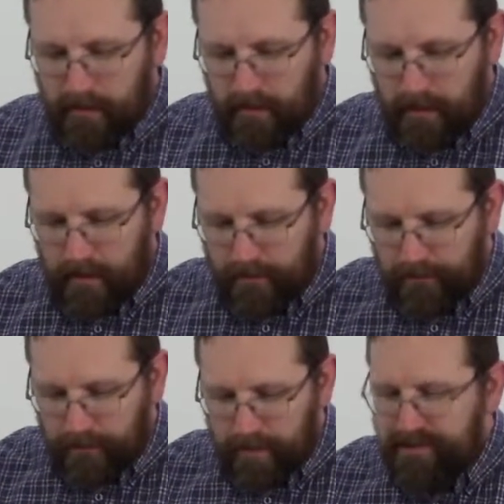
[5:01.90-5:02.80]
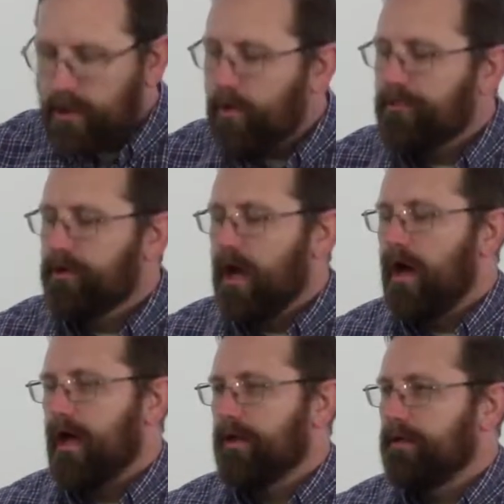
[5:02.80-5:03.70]
uh, that there is no other
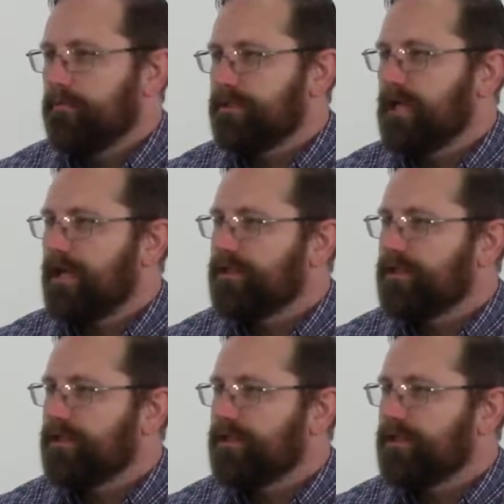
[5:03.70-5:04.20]
God besides